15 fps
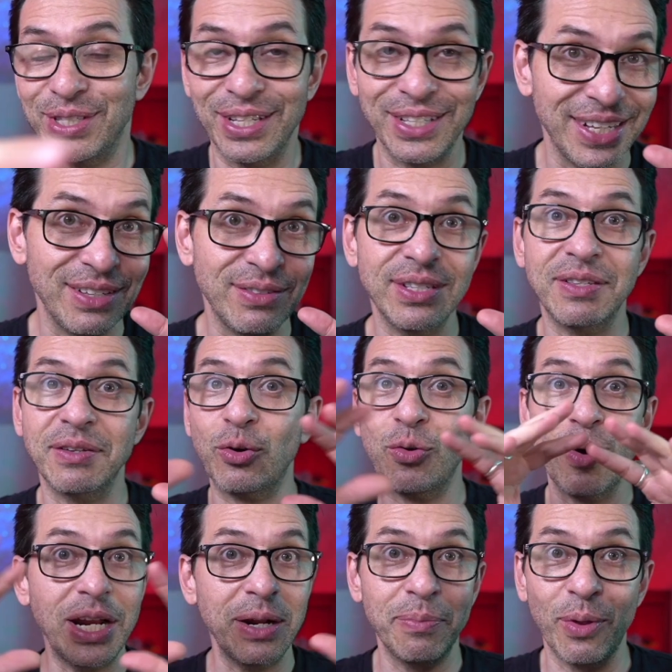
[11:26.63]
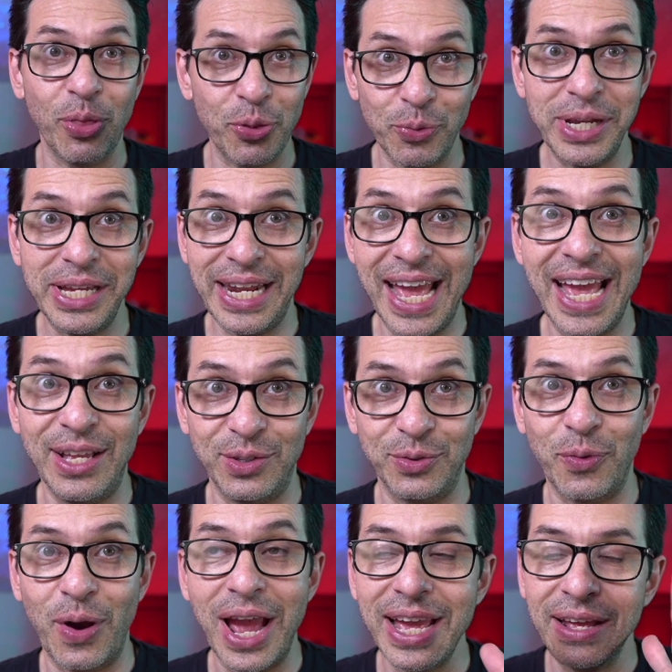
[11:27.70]
this, it's this incredible three days,
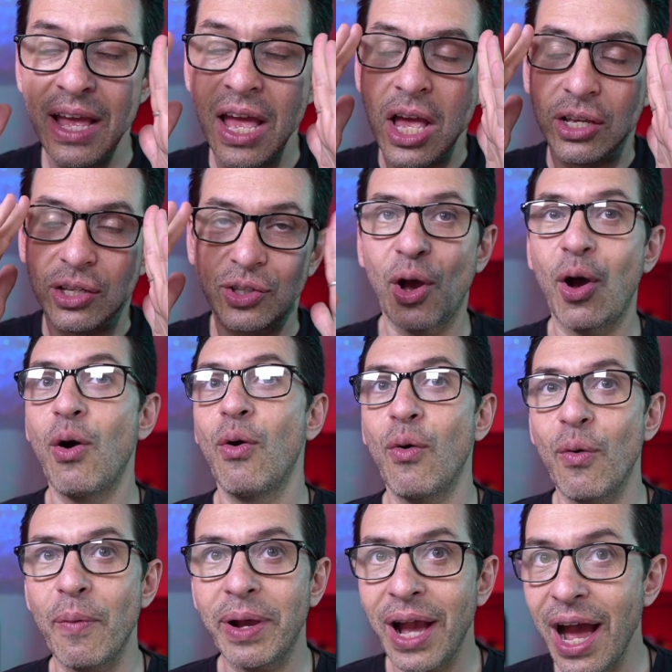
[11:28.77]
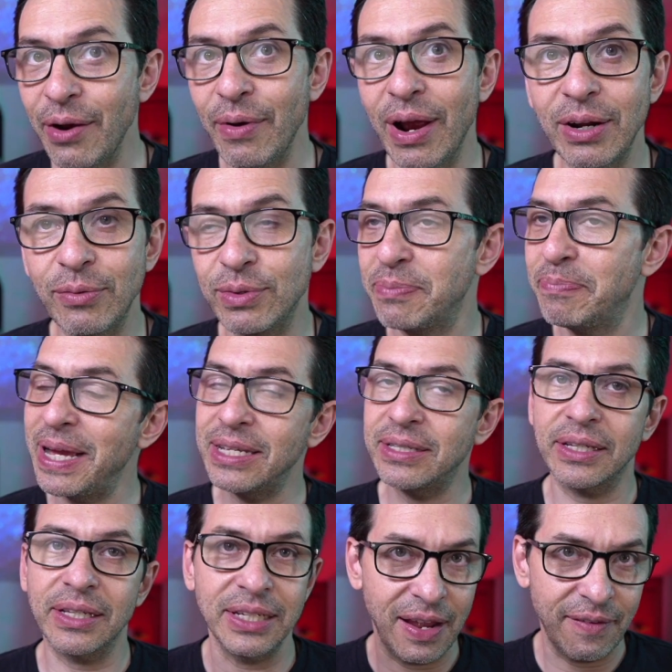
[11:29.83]
right? So Chiron was
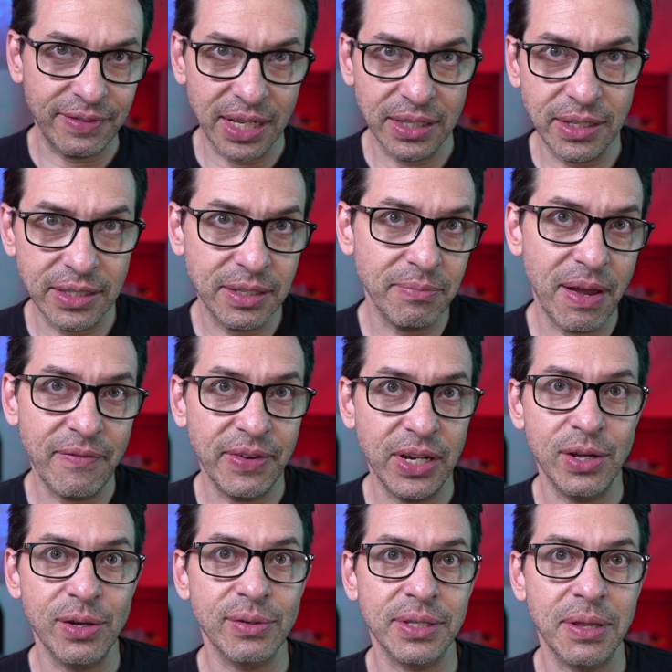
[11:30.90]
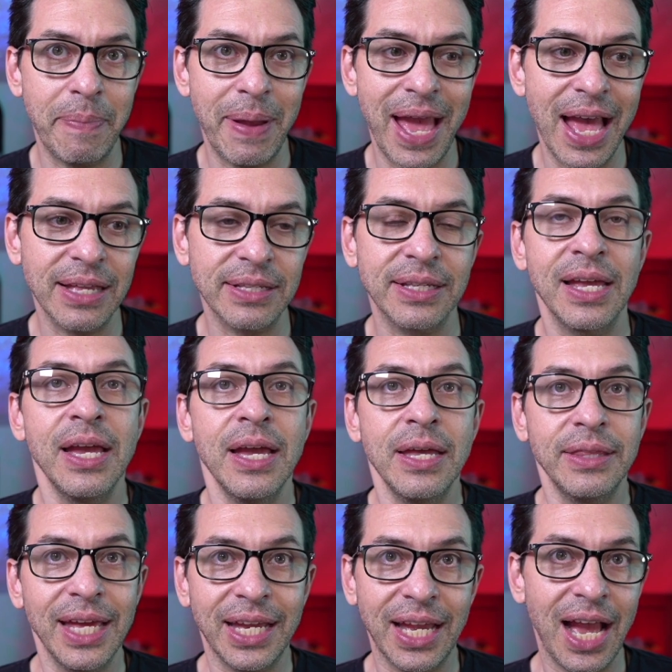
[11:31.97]
basically, and I've said this in my videos in the past,
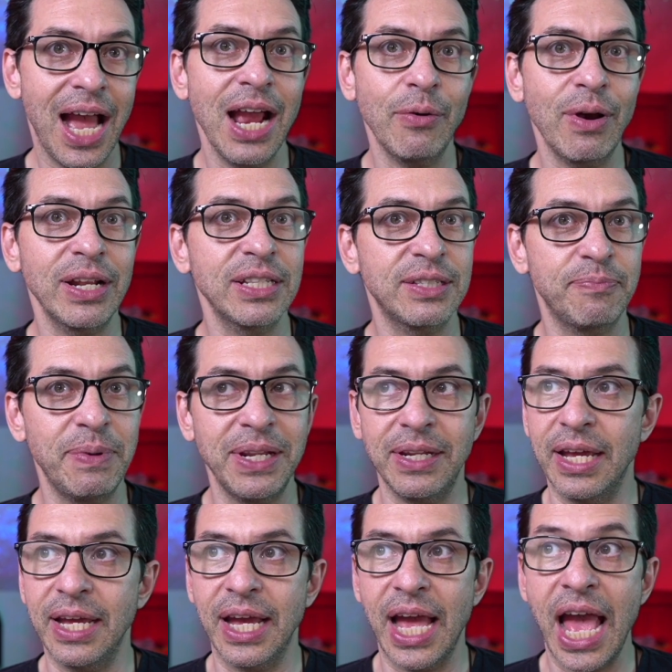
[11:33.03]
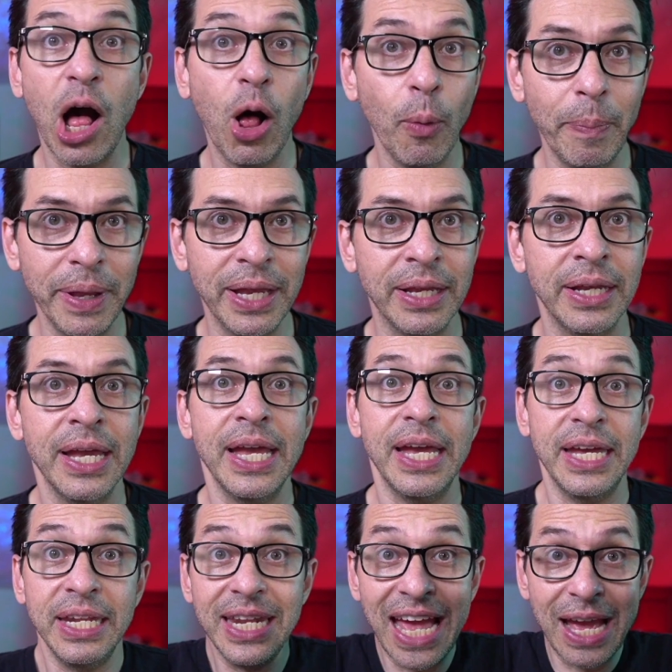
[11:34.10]
that Chiron's been helping,
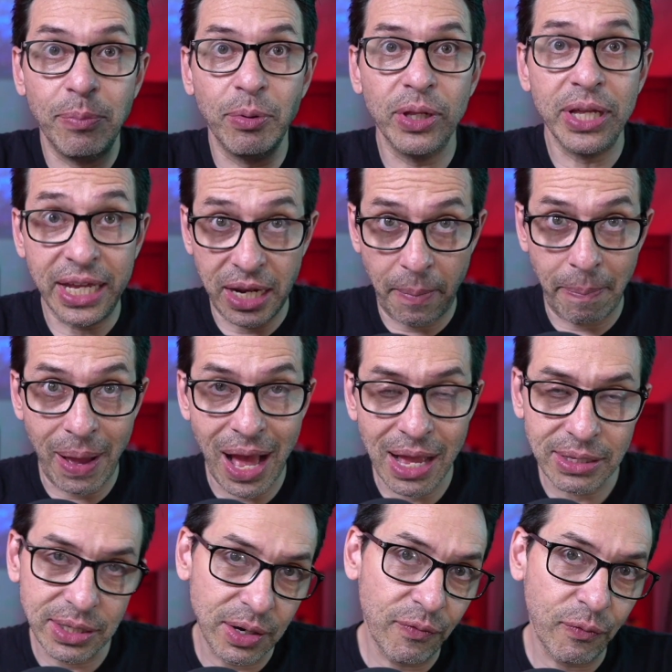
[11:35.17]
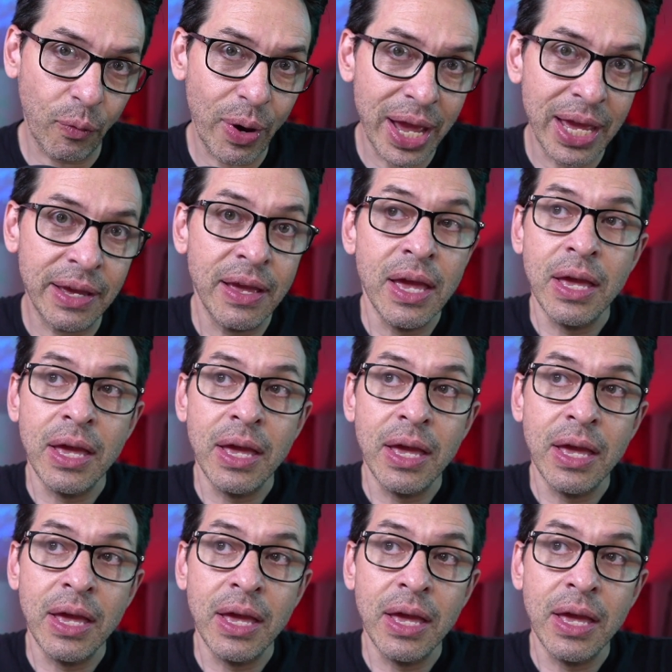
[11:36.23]
enabling in a positive way